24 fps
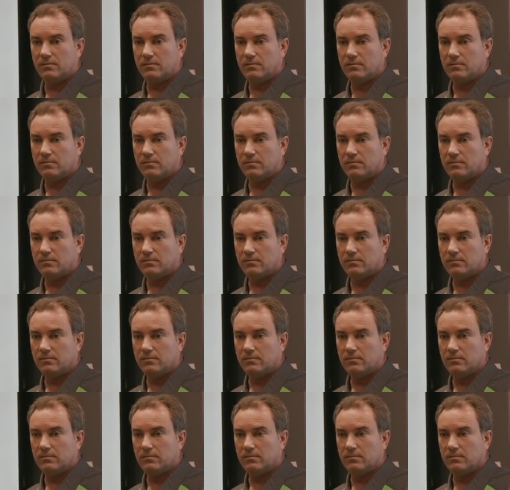
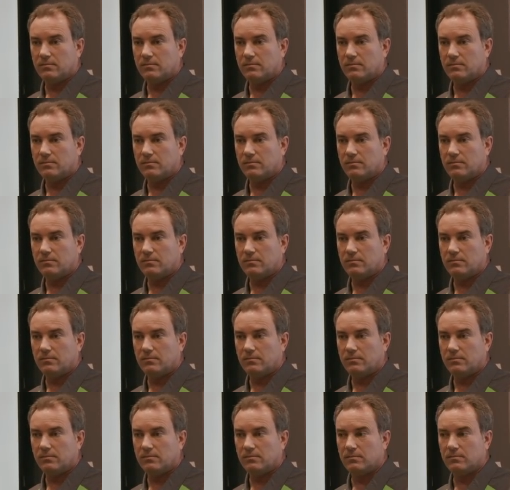
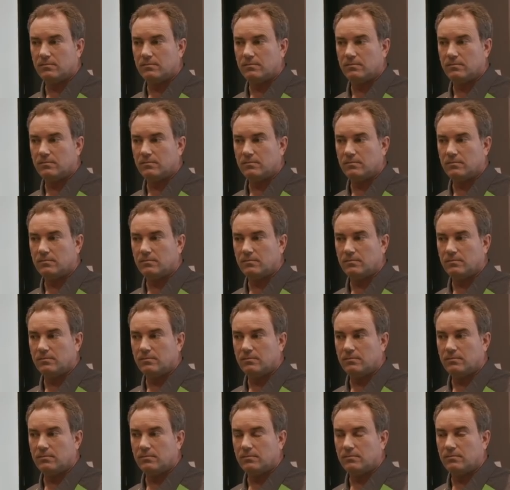
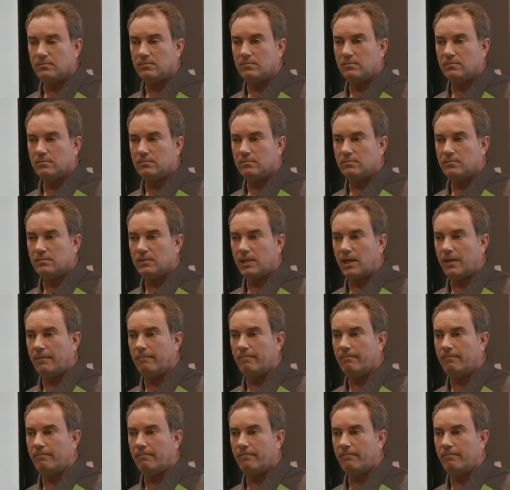[no speech]